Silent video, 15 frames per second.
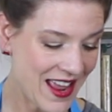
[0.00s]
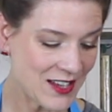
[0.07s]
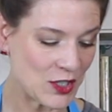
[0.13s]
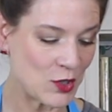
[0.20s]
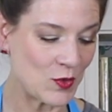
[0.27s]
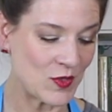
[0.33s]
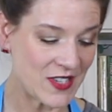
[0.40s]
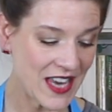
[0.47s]

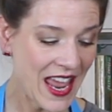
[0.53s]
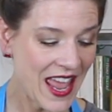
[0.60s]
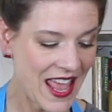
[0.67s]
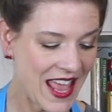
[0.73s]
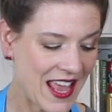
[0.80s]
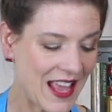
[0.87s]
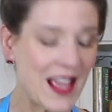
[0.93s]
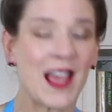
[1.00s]
And
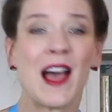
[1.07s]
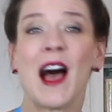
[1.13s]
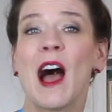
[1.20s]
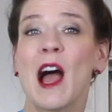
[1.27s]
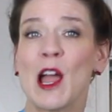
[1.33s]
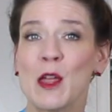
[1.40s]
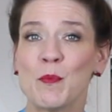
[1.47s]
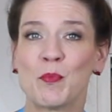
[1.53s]
today
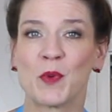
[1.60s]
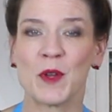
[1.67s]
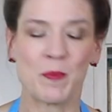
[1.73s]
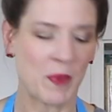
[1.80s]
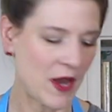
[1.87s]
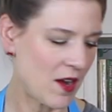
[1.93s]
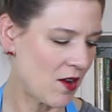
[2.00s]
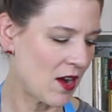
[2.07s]
I'm
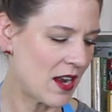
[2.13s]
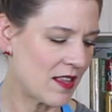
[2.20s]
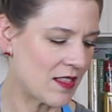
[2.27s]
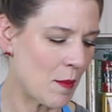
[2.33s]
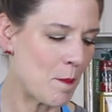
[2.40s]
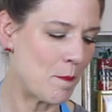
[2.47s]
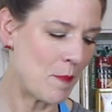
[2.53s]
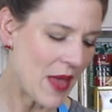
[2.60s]
preparing
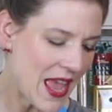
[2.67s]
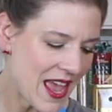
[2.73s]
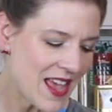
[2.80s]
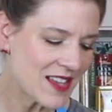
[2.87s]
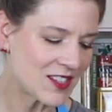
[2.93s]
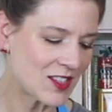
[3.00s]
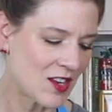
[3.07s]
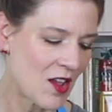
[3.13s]
the
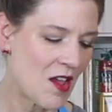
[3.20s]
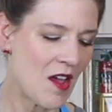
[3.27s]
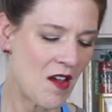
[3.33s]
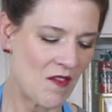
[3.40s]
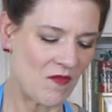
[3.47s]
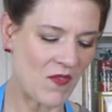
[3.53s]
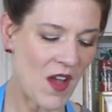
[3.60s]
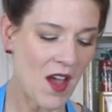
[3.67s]
best
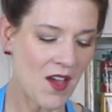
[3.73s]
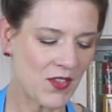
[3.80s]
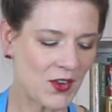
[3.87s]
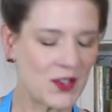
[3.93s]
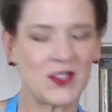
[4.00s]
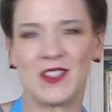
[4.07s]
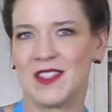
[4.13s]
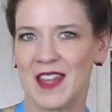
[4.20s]

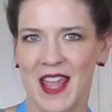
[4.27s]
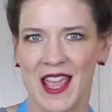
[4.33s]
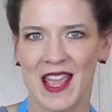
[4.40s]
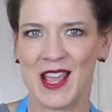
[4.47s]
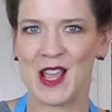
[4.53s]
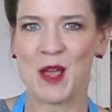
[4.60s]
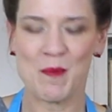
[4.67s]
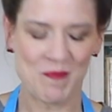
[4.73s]
Father's
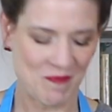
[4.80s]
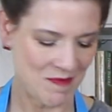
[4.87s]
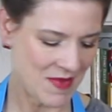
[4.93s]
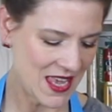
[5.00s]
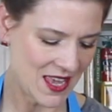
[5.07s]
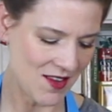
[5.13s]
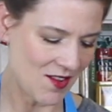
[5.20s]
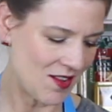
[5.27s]
Day
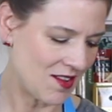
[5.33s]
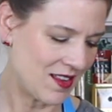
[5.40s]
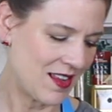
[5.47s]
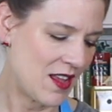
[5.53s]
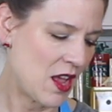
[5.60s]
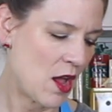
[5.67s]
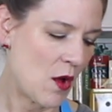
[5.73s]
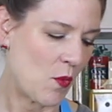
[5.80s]
meal.
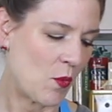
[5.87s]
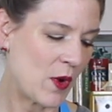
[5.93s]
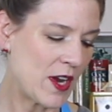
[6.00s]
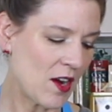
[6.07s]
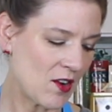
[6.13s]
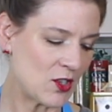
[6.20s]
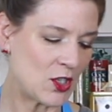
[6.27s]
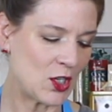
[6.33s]
We
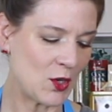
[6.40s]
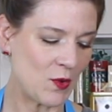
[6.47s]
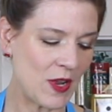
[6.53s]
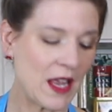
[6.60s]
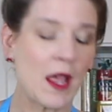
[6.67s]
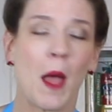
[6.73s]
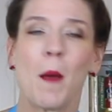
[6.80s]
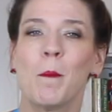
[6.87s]
are
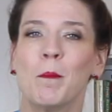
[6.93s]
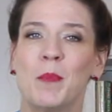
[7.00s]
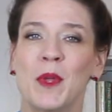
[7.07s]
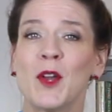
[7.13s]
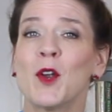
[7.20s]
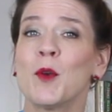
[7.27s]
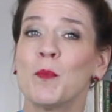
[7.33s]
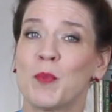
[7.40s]
doing
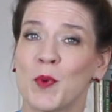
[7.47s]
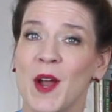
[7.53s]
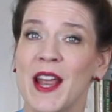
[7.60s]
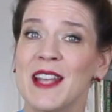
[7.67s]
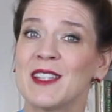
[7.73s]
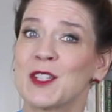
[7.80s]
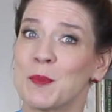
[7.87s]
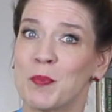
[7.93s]

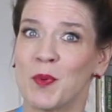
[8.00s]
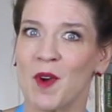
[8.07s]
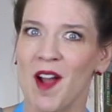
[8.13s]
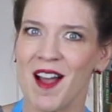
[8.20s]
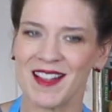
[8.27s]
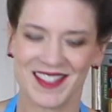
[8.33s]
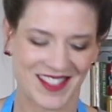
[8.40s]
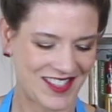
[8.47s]
Braised
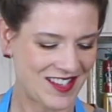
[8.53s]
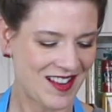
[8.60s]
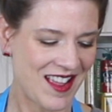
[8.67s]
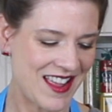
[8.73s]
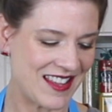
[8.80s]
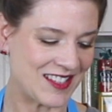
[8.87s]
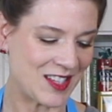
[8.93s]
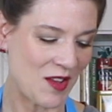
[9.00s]
Brats.
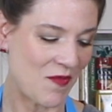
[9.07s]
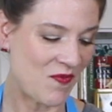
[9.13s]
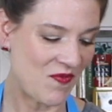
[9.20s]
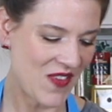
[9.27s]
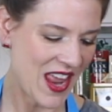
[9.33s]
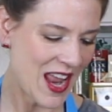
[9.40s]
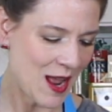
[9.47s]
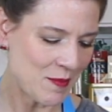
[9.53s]
It's a
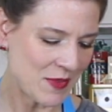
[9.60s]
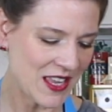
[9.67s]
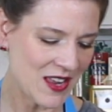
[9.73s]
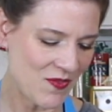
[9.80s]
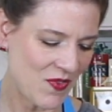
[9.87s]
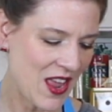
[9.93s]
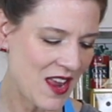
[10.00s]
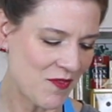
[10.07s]
family
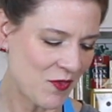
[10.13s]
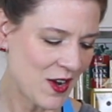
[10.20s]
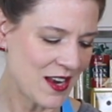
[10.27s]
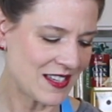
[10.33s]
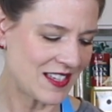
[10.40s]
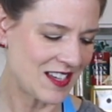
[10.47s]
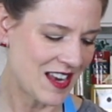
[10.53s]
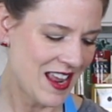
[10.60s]

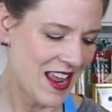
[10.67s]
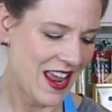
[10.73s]
favorite,